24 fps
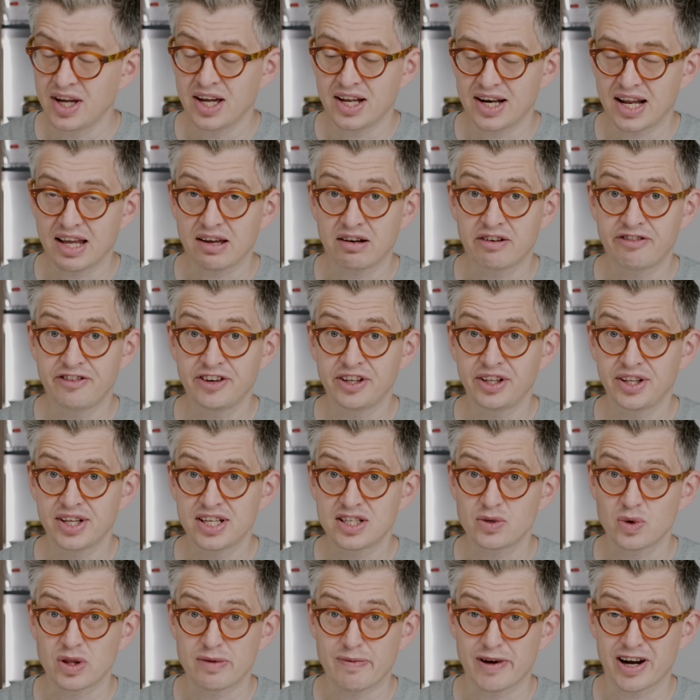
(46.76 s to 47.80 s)
Now, you'd fill
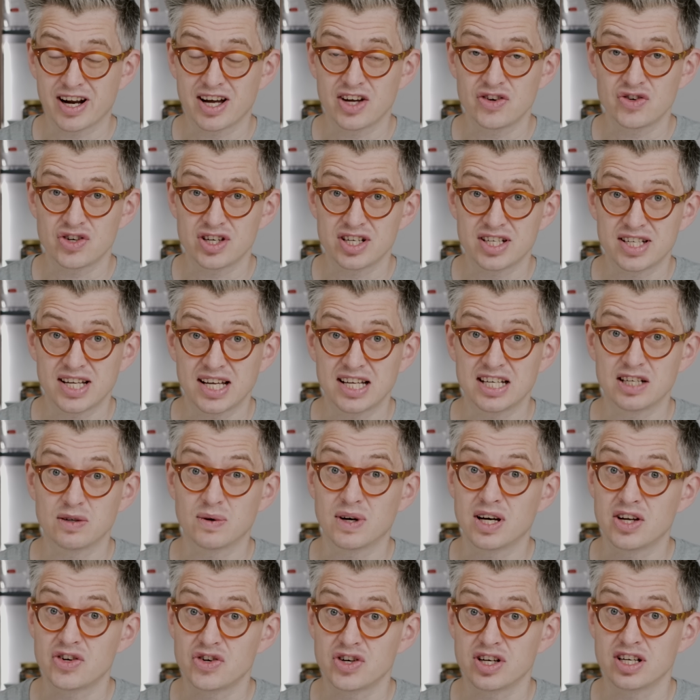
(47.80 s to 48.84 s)
this with about 110 to
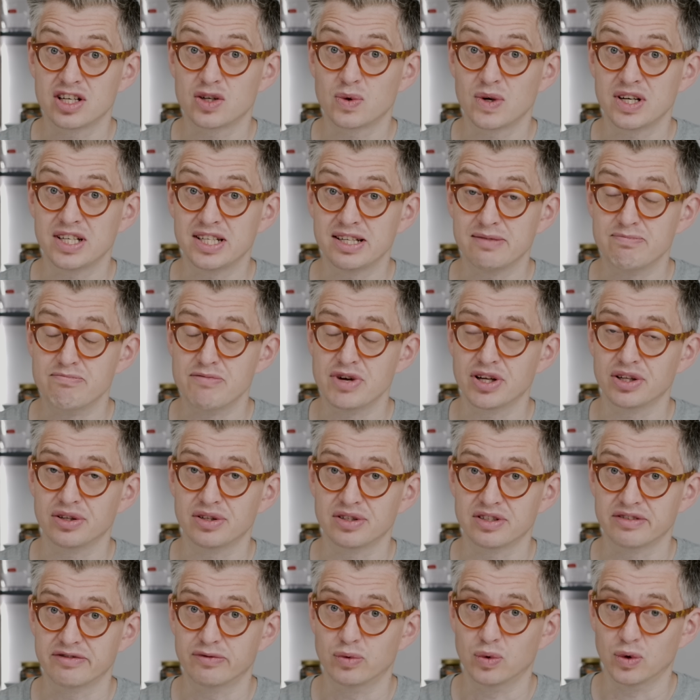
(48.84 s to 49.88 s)
120
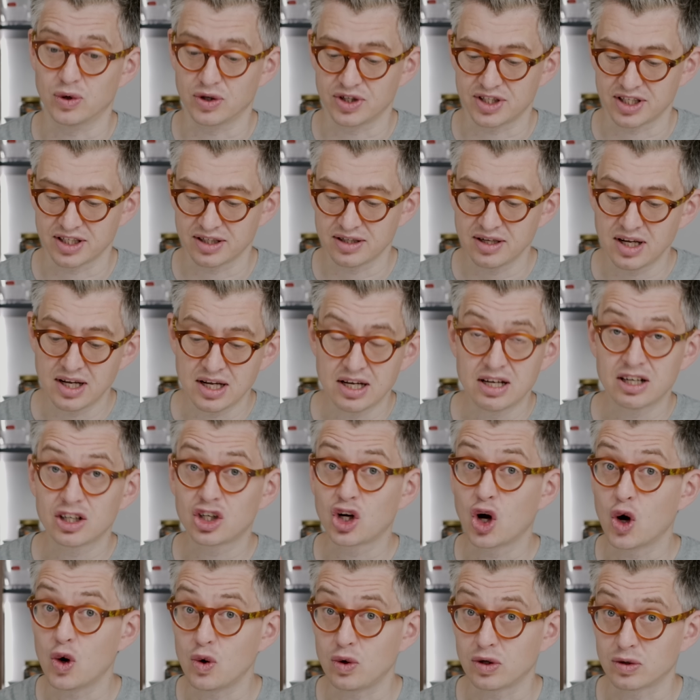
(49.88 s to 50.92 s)
mils of water,
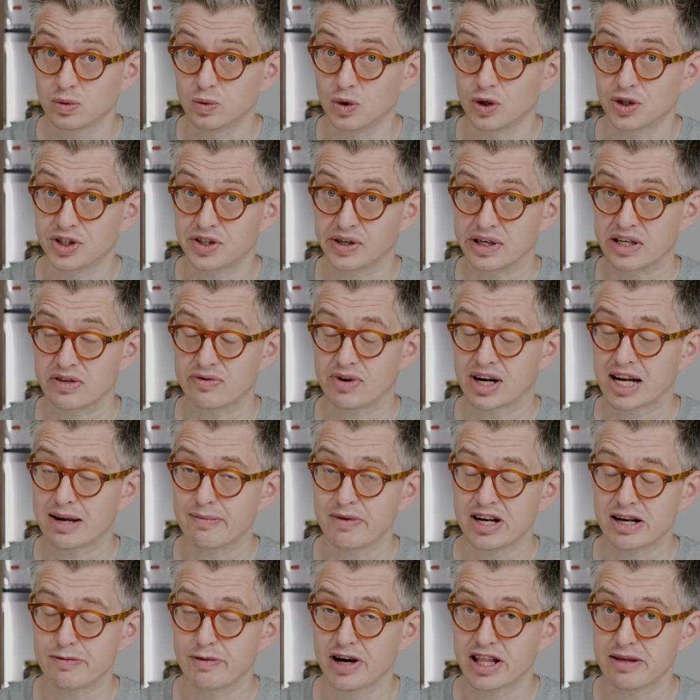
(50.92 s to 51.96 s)
cold water as
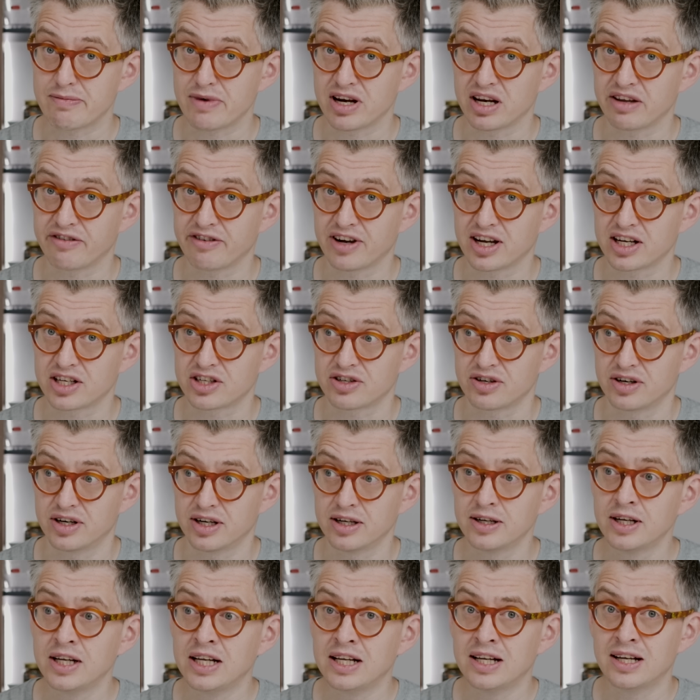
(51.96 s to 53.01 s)
recommended by the
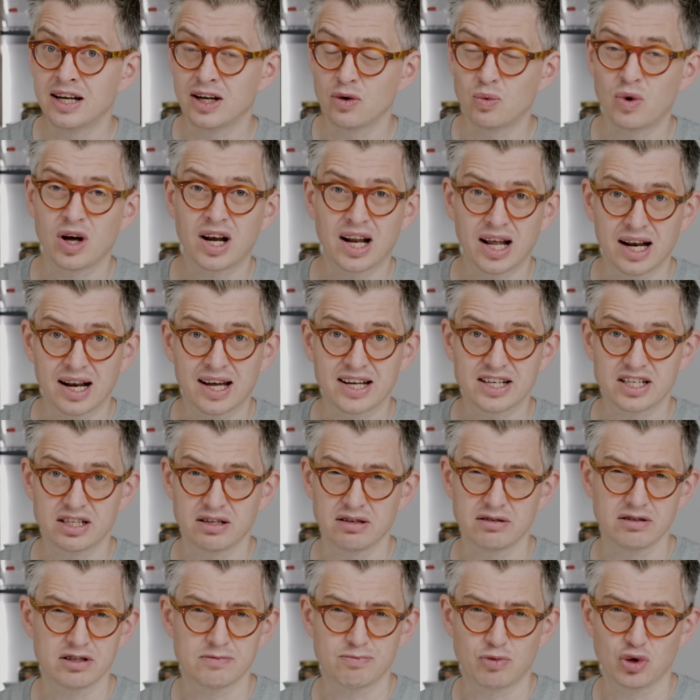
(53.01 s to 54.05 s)
manufacturer, and while I like
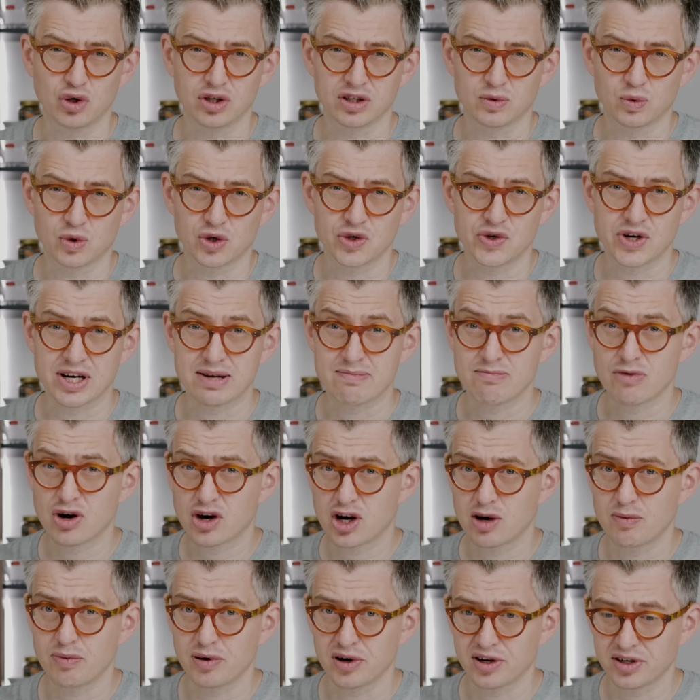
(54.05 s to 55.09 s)
to use boiled water in a
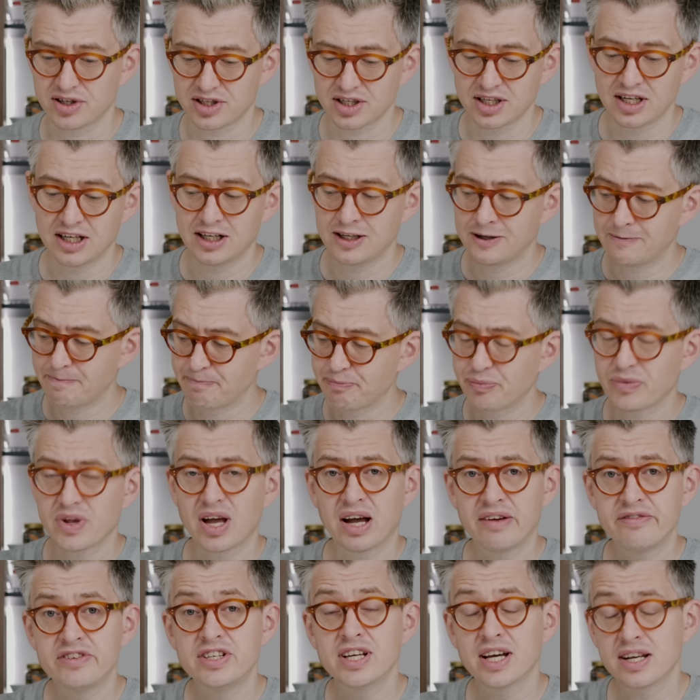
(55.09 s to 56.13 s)
mocha pot,
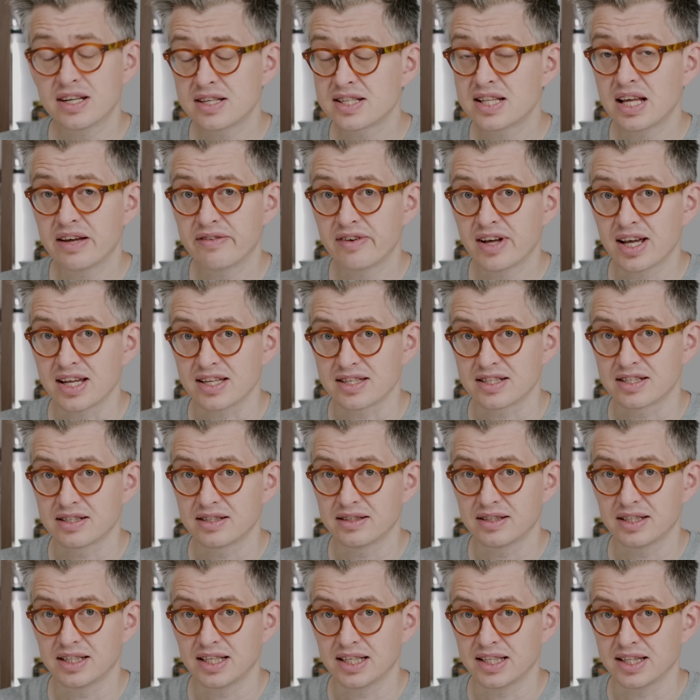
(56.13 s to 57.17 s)
I've done as they've asked,
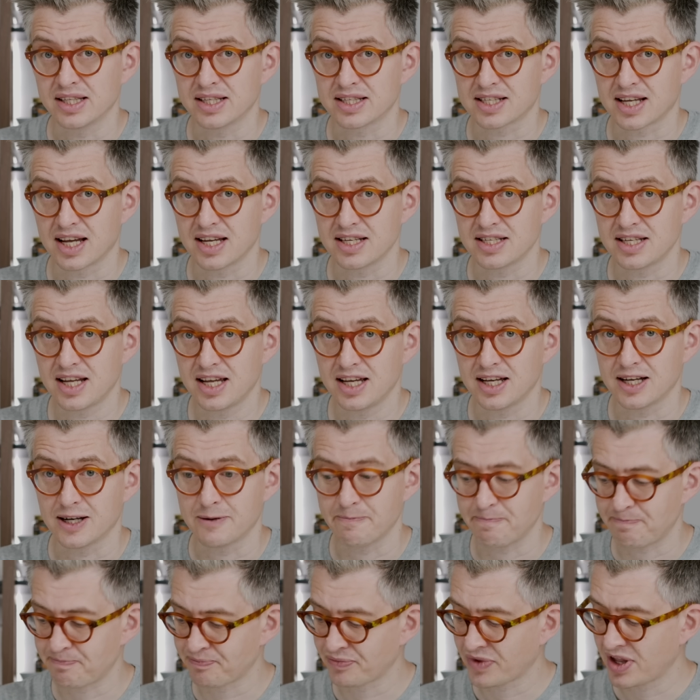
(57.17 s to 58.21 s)
in this case here.
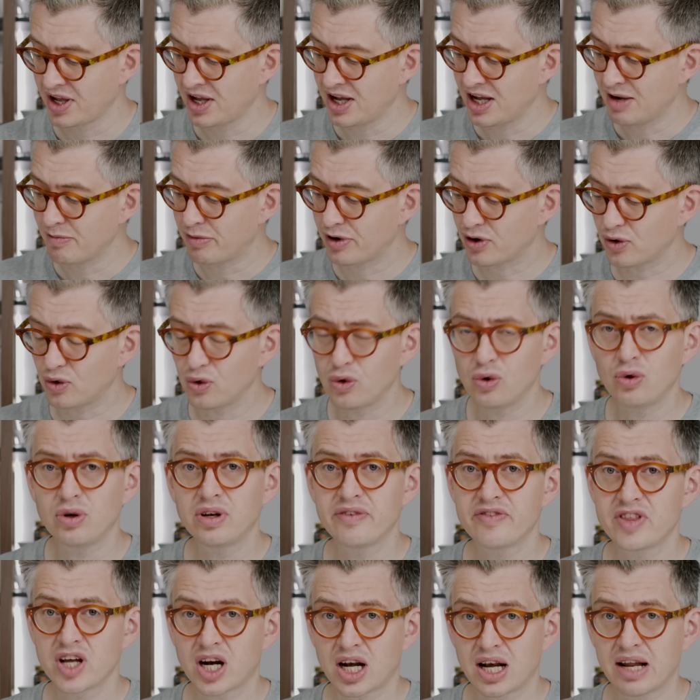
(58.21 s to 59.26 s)
But all
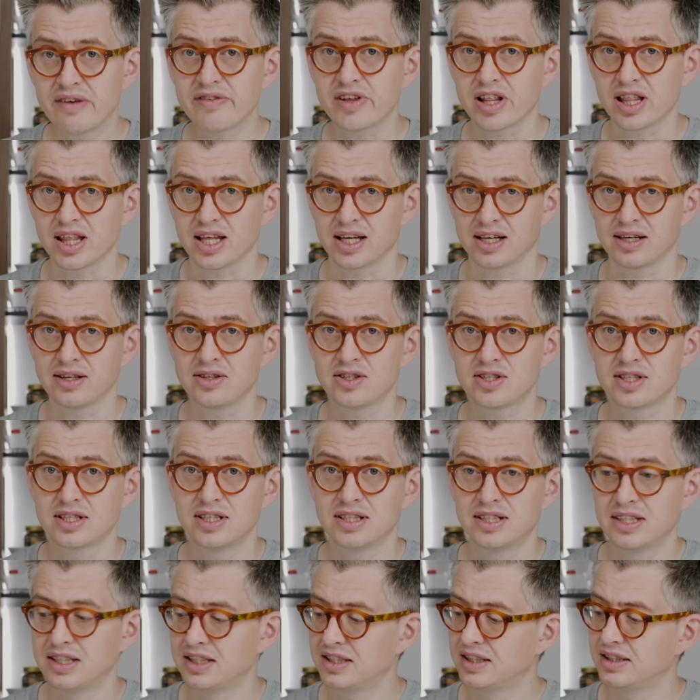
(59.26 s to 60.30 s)
of the clever things
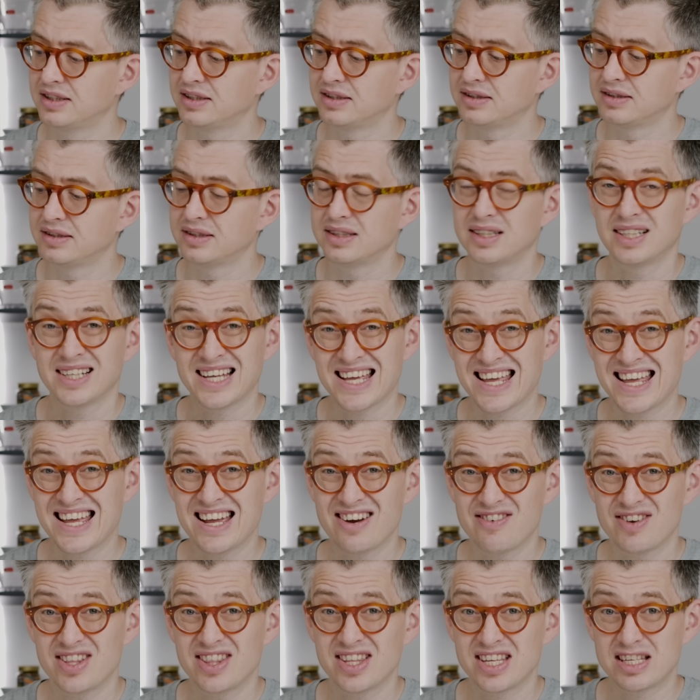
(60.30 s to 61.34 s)
are
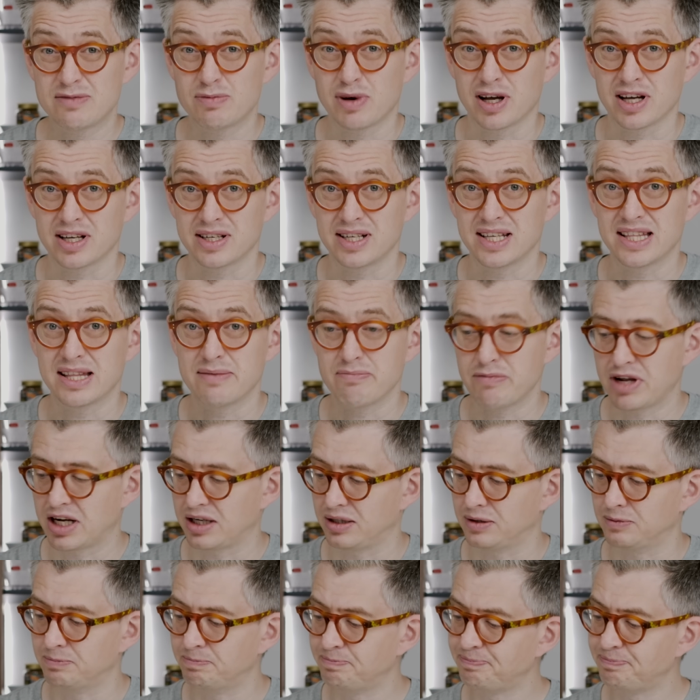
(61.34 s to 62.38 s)
here in this part, in the middle.